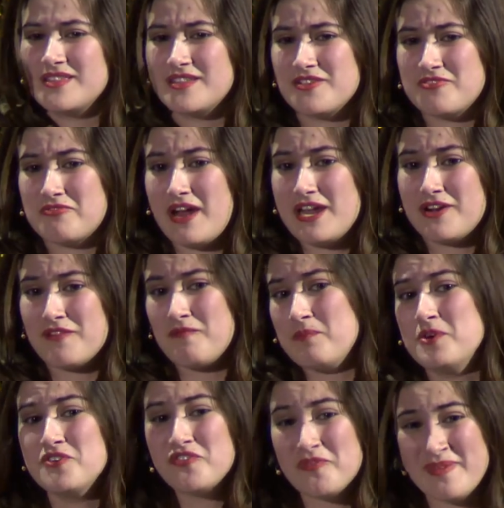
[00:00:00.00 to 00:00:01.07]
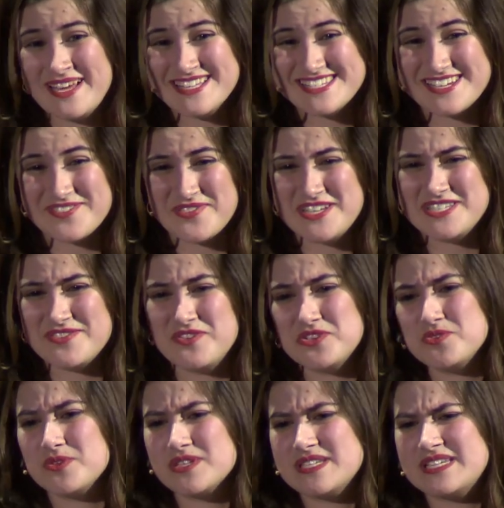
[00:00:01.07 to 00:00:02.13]
the greater movement of
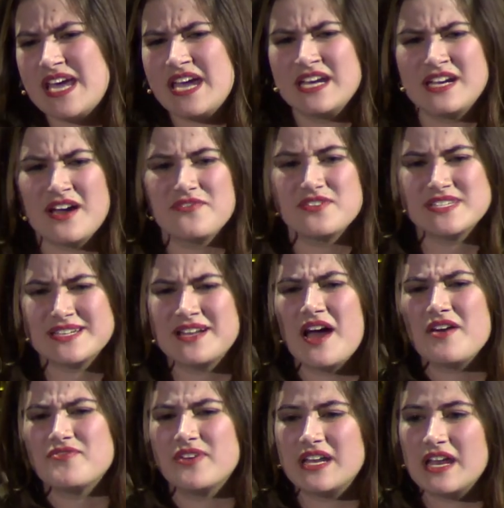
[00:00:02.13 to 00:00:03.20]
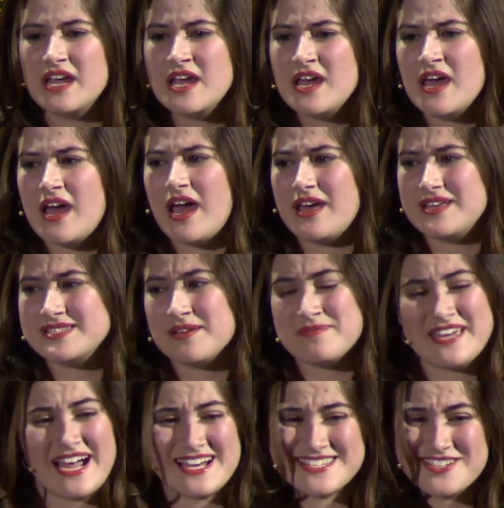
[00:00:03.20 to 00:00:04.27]
individuals saying enough is enough and
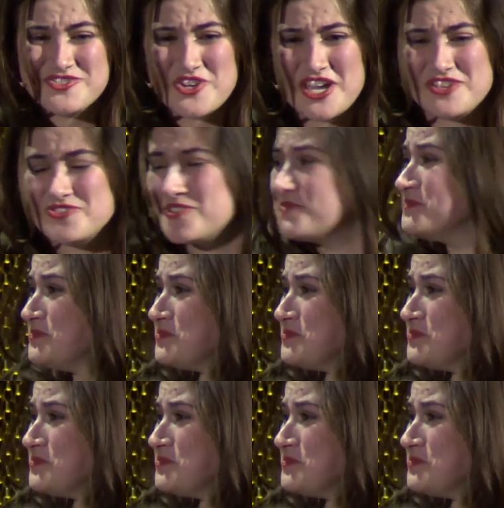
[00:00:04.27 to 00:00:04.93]
something has to change.